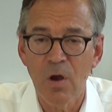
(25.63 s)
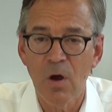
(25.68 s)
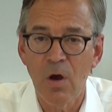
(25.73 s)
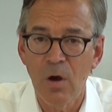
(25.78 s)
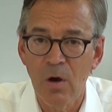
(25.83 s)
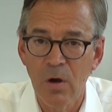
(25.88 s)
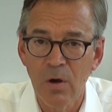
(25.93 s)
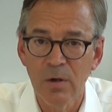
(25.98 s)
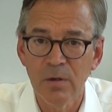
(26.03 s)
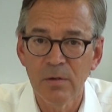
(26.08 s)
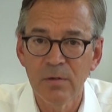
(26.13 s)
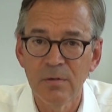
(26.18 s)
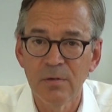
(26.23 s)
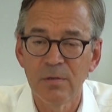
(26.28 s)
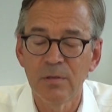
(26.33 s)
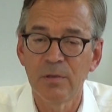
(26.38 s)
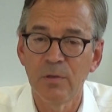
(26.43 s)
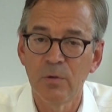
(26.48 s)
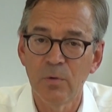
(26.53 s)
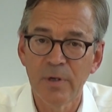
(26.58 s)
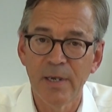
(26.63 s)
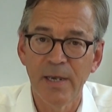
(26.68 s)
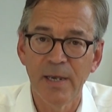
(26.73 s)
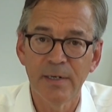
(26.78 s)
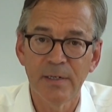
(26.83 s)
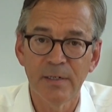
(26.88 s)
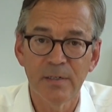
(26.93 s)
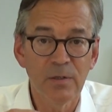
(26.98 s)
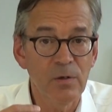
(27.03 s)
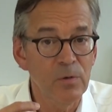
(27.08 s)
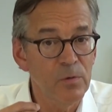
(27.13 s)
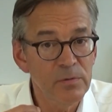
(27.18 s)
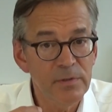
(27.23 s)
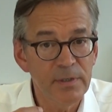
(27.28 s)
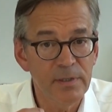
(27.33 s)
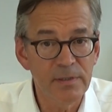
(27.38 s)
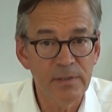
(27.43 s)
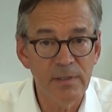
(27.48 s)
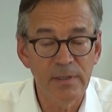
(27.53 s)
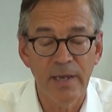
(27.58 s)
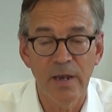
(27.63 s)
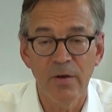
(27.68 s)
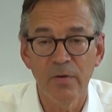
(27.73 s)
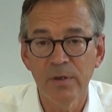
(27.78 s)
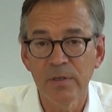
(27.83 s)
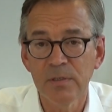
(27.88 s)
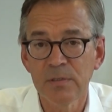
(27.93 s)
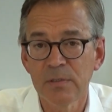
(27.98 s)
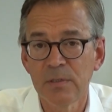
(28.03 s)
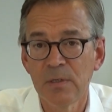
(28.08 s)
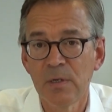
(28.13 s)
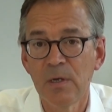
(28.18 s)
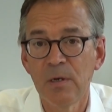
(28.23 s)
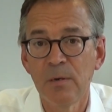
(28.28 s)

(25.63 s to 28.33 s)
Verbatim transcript: are located only in the larynx,